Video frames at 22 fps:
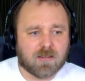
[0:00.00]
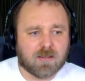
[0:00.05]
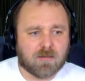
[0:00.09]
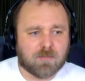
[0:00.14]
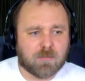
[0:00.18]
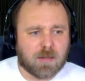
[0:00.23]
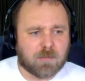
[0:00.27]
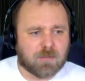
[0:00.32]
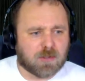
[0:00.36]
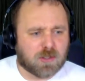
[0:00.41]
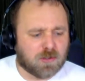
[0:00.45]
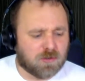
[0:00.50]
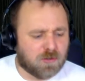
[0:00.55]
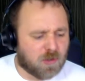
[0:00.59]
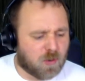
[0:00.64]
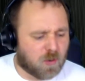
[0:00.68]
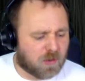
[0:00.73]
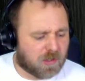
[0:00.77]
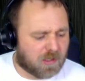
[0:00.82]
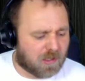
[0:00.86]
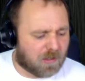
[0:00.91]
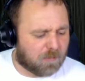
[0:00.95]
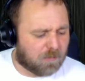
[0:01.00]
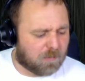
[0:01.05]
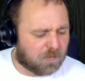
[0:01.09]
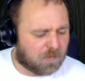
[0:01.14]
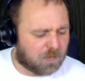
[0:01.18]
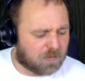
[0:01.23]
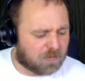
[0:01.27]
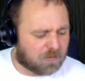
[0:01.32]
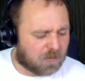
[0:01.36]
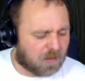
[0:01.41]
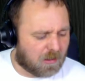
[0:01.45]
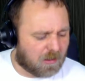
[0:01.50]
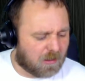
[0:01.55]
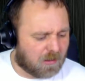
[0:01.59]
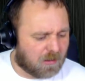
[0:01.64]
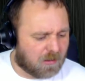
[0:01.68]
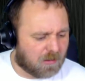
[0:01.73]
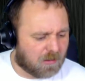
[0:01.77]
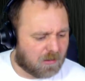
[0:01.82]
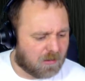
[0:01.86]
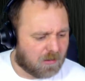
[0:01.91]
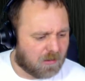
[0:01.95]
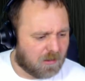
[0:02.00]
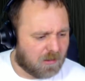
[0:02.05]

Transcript: maybe, you know, Gim, was there,